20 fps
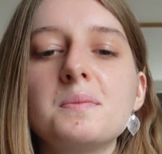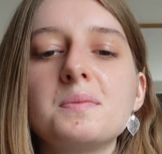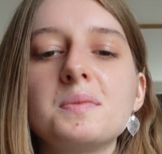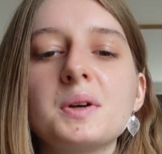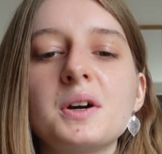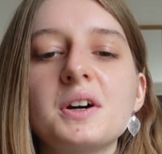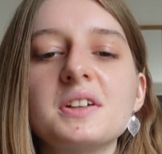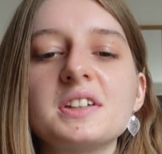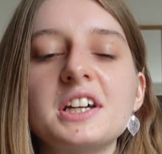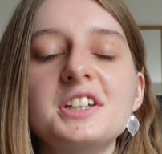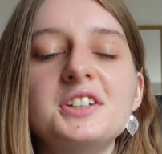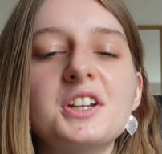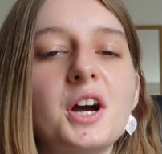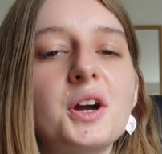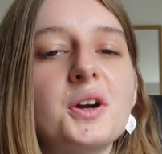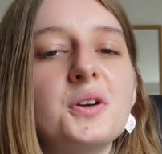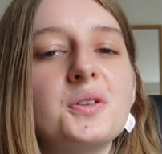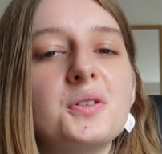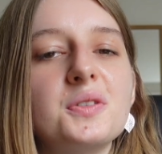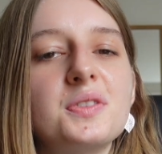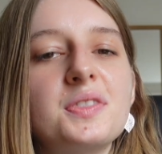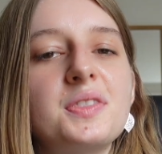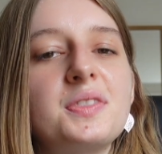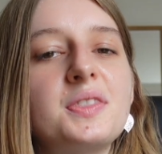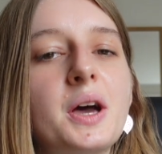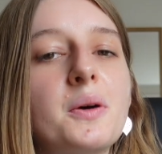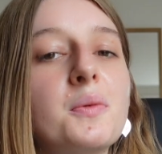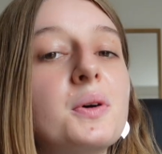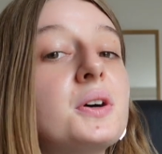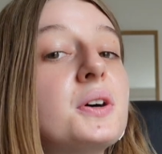because I know
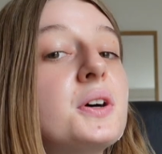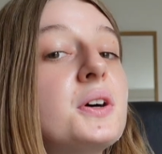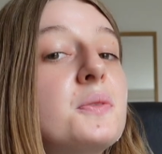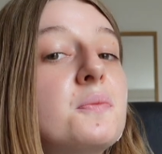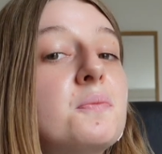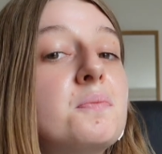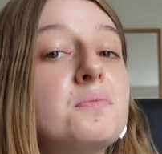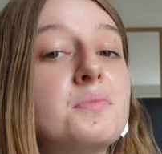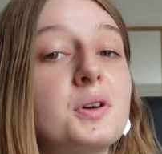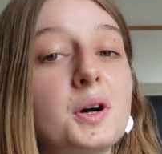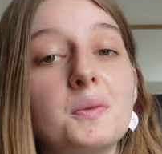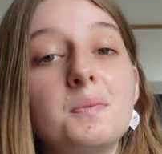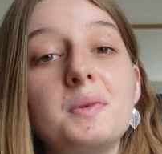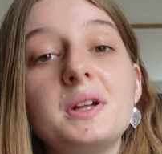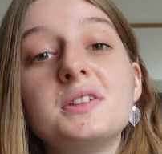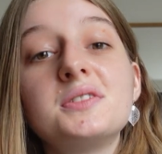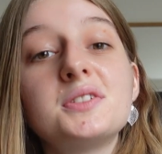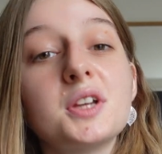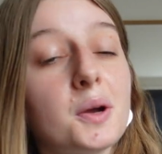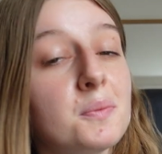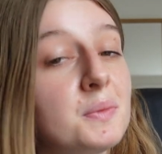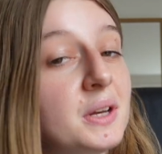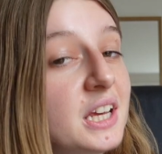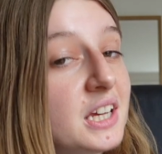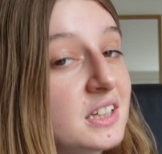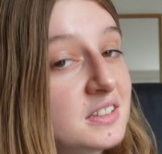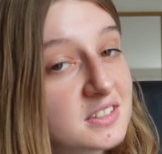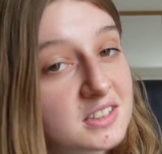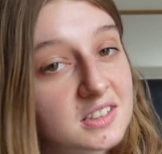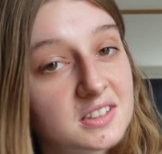there were probably so many
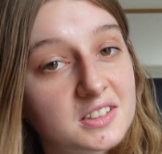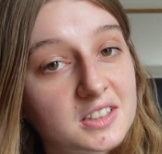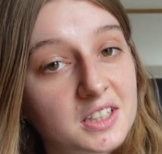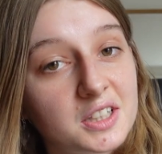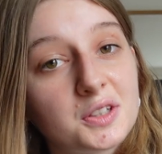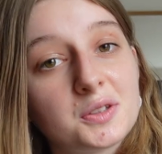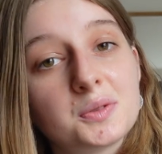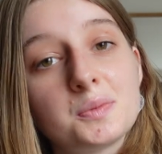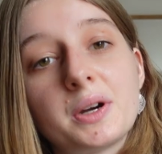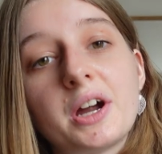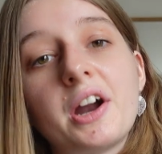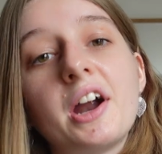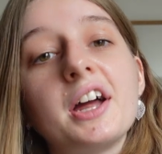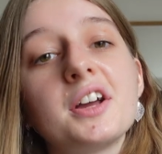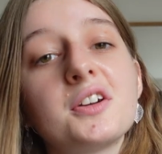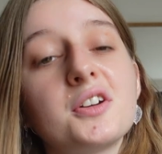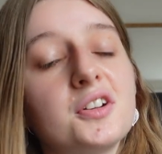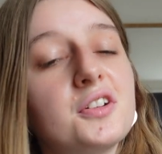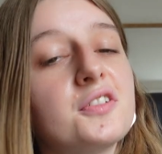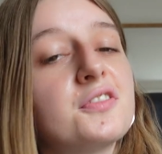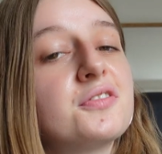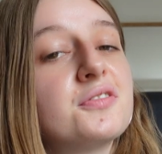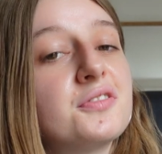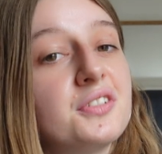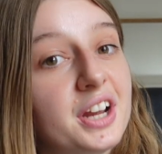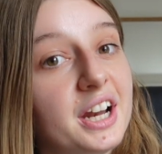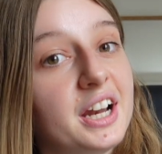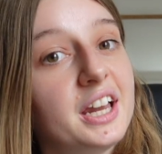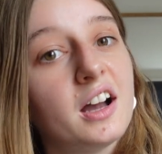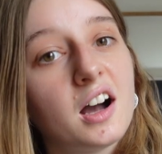instances where I could have
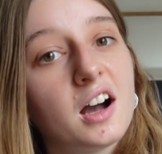really